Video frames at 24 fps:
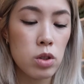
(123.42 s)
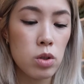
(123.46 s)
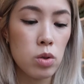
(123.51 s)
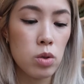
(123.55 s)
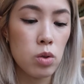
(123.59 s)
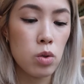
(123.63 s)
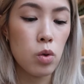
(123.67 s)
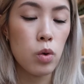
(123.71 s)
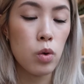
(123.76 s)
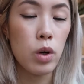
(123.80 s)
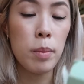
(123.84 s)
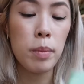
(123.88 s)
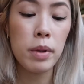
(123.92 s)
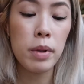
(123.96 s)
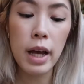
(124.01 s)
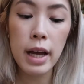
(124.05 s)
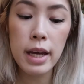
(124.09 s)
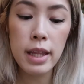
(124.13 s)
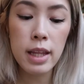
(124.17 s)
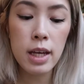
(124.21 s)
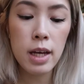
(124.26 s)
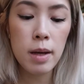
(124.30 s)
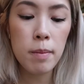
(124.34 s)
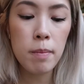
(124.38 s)
to apply
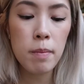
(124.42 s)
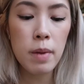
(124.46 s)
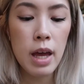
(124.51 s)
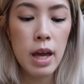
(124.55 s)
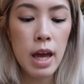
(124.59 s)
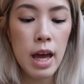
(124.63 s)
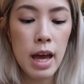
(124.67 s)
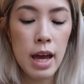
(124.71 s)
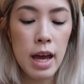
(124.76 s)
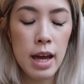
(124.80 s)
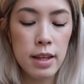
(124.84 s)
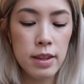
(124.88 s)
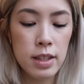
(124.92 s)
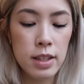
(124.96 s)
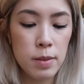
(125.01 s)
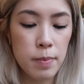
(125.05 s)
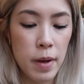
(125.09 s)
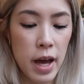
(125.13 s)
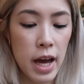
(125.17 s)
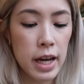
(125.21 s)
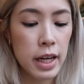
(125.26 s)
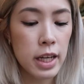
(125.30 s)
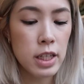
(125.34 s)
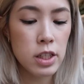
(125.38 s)
them, and this
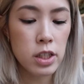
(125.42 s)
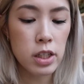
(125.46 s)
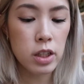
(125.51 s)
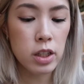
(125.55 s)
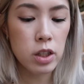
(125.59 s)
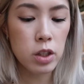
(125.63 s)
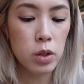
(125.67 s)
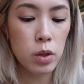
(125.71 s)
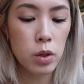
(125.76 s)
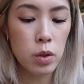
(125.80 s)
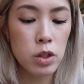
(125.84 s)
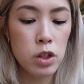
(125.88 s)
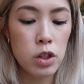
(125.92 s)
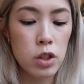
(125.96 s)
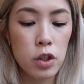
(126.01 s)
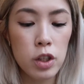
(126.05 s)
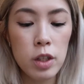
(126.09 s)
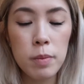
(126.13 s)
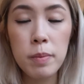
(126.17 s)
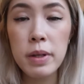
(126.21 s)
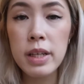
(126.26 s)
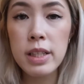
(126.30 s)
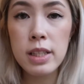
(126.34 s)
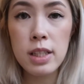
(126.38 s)
package includes 30
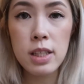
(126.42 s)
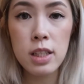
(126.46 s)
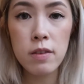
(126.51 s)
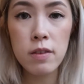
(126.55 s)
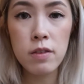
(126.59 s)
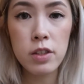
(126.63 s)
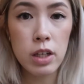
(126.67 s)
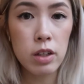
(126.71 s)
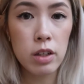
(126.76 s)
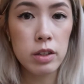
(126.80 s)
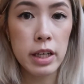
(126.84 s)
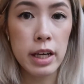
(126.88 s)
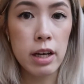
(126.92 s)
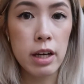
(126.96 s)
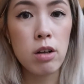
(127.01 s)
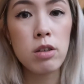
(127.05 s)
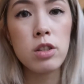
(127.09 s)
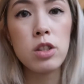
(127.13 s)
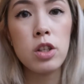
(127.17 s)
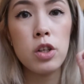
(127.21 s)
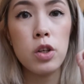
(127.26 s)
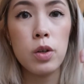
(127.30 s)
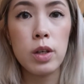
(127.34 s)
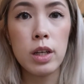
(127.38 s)
pieces of gel nail,
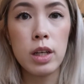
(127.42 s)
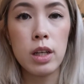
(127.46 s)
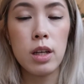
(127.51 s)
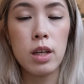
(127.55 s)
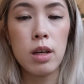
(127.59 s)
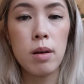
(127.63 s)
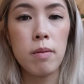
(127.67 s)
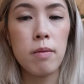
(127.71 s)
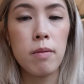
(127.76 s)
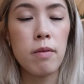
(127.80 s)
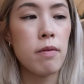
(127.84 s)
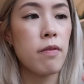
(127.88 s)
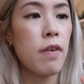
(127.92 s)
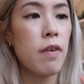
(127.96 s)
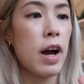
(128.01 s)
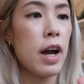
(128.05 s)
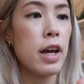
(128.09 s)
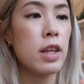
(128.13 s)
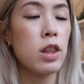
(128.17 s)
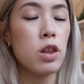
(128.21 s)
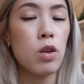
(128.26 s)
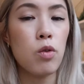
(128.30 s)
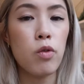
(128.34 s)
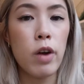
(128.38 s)
so you can
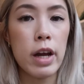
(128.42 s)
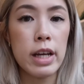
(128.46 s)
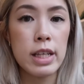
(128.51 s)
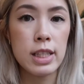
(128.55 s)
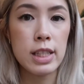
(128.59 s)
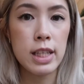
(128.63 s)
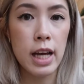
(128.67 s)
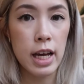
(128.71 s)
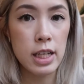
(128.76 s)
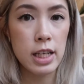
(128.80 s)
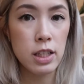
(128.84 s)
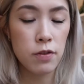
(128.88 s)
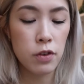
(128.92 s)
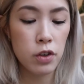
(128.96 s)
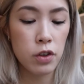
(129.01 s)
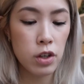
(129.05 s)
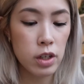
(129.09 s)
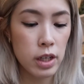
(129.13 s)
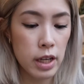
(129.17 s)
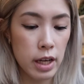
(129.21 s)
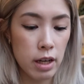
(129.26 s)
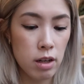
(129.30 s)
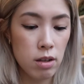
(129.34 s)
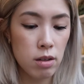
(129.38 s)
find the right size for your
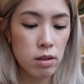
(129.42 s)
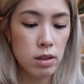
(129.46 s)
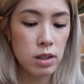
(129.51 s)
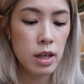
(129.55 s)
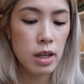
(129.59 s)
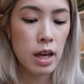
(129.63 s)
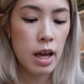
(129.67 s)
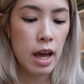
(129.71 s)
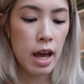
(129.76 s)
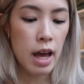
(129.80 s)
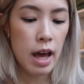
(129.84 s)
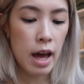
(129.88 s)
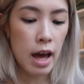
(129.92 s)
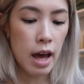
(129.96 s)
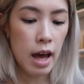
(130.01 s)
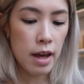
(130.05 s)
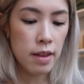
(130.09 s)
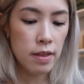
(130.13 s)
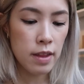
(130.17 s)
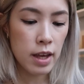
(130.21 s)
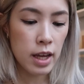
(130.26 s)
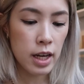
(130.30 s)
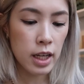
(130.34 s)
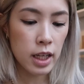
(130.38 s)
nails.
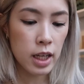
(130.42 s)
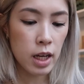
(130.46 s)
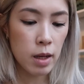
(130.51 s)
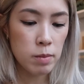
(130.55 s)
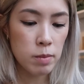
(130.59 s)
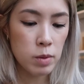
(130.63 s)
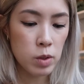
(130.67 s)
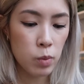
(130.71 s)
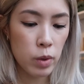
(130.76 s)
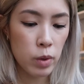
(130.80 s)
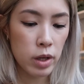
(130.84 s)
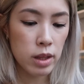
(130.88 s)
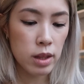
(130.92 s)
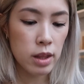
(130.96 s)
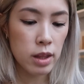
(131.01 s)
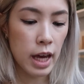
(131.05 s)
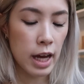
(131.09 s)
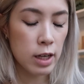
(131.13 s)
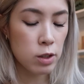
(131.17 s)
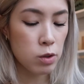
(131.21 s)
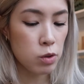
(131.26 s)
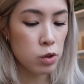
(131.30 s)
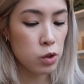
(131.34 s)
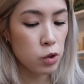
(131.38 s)
And then it comes with the
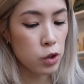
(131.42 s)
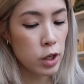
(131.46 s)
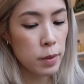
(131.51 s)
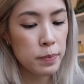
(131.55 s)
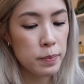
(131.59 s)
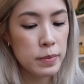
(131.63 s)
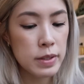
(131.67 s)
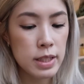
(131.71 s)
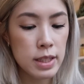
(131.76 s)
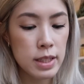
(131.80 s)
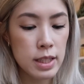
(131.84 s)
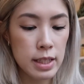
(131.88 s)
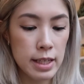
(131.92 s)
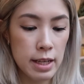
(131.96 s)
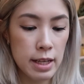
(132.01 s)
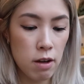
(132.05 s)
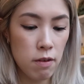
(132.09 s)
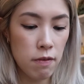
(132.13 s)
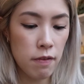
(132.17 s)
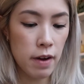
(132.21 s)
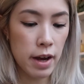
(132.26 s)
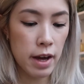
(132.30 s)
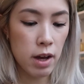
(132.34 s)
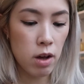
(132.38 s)
actual strips, the nail
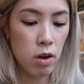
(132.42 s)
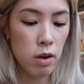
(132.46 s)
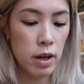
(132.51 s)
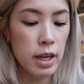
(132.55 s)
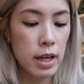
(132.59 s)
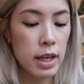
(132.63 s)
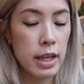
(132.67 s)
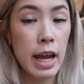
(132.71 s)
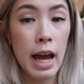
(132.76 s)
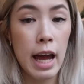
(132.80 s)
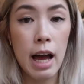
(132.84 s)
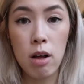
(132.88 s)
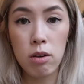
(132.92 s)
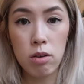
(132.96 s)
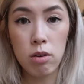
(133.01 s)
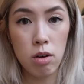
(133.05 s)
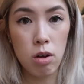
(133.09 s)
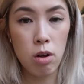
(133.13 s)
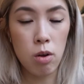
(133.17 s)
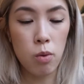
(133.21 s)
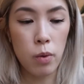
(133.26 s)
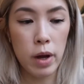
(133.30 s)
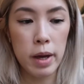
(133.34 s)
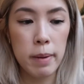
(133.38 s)
file, and
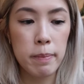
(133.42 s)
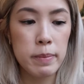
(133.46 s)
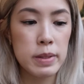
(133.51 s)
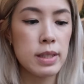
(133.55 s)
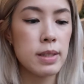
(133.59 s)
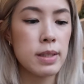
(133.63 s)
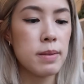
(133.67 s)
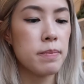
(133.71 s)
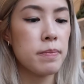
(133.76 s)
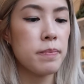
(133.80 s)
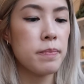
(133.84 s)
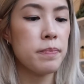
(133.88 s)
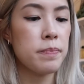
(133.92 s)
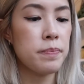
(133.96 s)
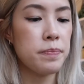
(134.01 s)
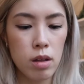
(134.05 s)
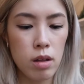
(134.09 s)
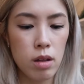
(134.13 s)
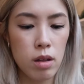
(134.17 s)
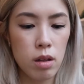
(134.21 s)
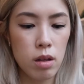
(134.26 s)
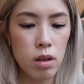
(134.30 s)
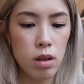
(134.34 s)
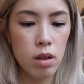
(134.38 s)
alcohol wipes.
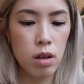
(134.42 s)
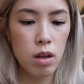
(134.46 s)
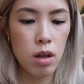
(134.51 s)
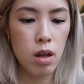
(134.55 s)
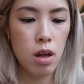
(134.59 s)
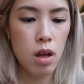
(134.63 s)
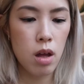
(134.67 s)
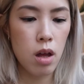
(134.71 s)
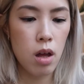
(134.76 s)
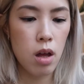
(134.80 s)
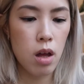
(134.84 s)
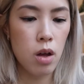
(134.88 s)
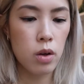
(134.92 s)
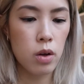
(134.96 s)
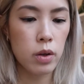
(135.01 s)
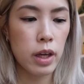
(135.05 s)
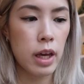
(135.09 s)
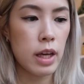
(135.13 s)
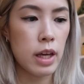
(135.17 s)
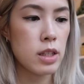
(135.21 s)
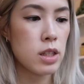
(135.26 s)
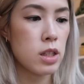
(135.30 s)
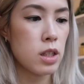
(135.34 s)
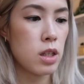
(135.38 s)

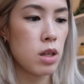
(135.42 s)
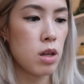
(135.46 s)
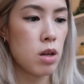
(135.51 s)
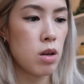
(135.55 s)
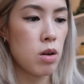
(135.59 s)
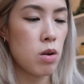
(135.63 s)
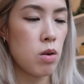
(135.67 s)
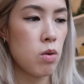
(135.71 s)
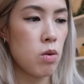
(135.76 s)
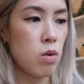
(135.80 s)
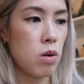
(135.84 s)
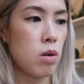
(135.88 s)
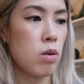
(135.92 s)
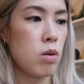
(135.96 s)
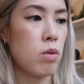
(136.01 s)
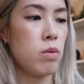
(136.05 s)
Okay, so